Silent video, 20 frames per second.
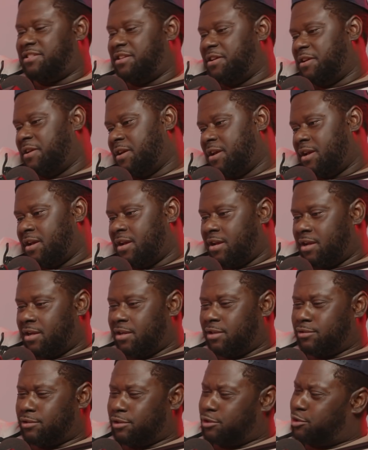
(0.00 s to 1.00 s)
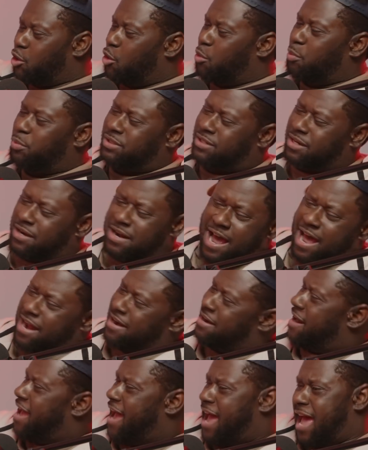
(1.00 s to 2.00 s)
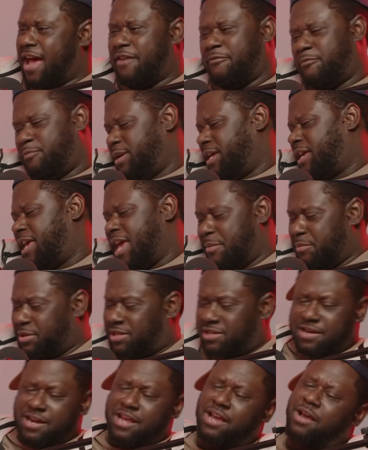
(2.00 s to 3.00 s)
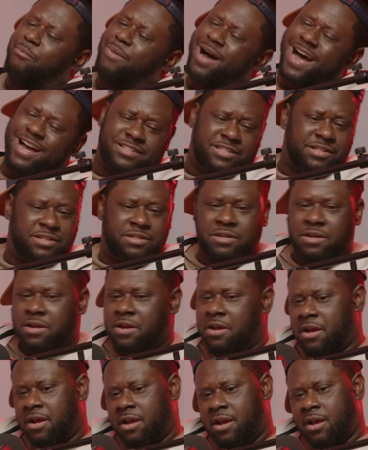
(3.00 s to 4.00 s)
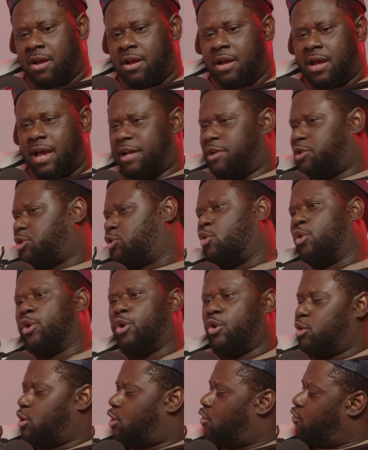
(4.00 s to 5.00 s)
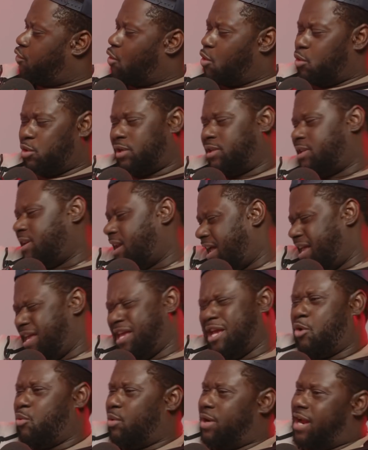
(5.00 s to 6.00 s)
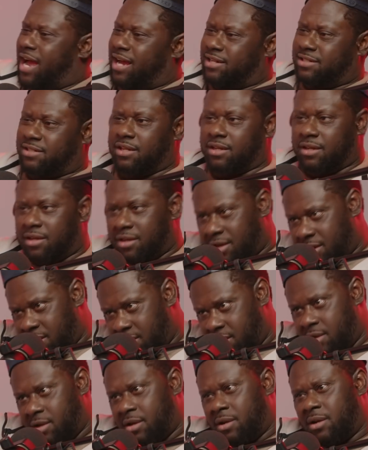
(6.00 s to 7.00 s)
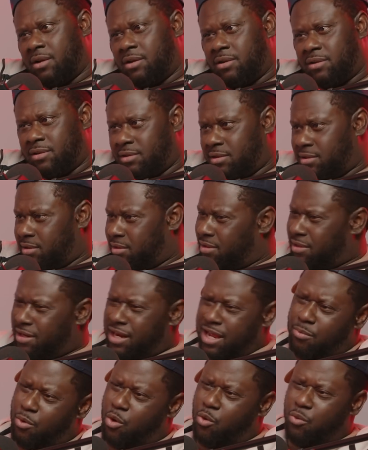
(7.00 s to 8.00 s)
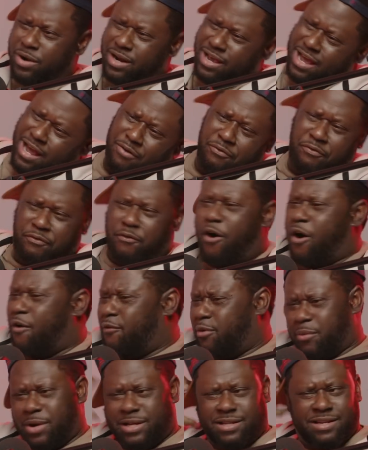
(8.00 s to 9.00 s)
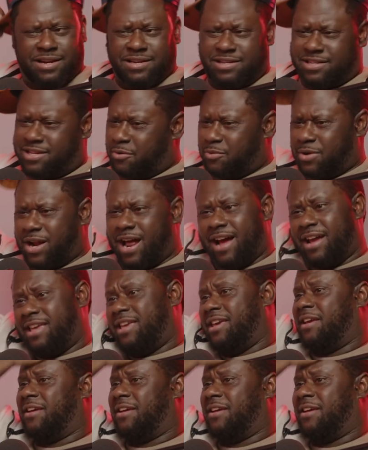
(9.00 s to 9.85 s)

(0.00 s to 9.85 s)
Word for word: it the dope was a nine and a half but it came in sneaker boxes had a toyota corolla and i equinoxed it nemo went and got a farm wait till they see what i get